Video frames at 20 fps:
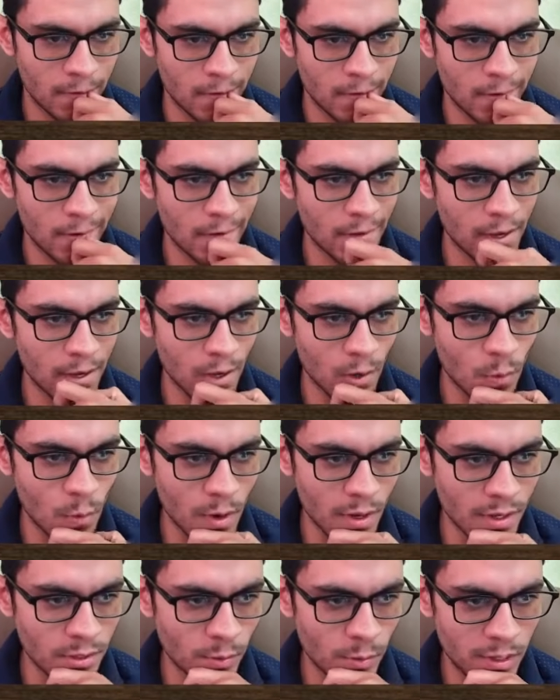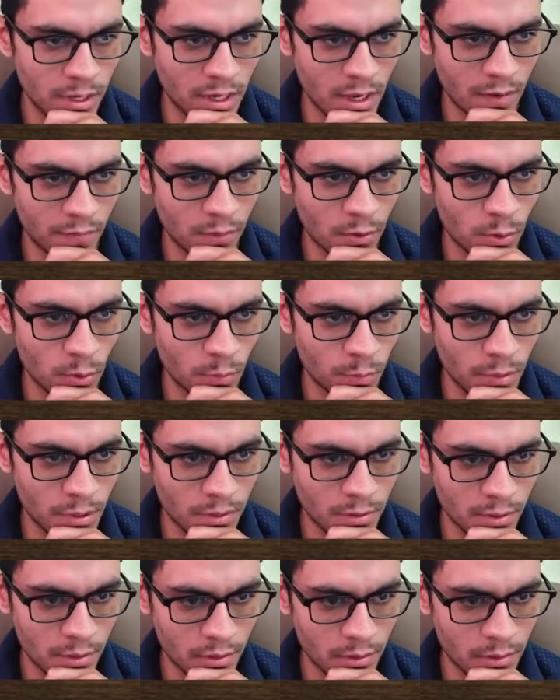And once we have good
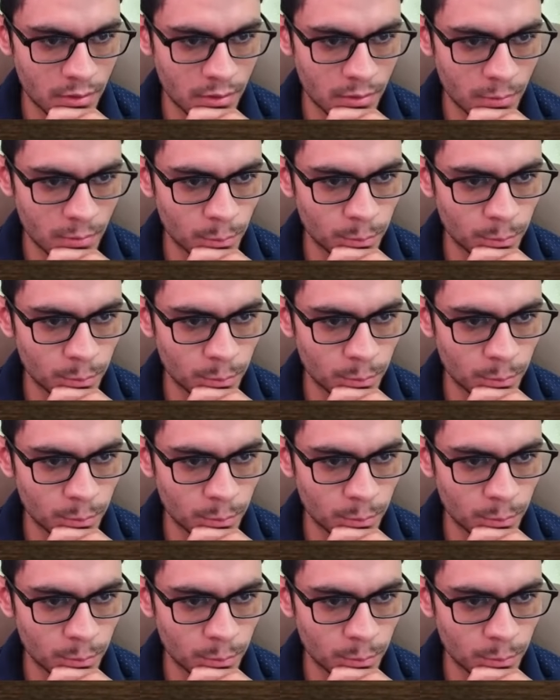pieces,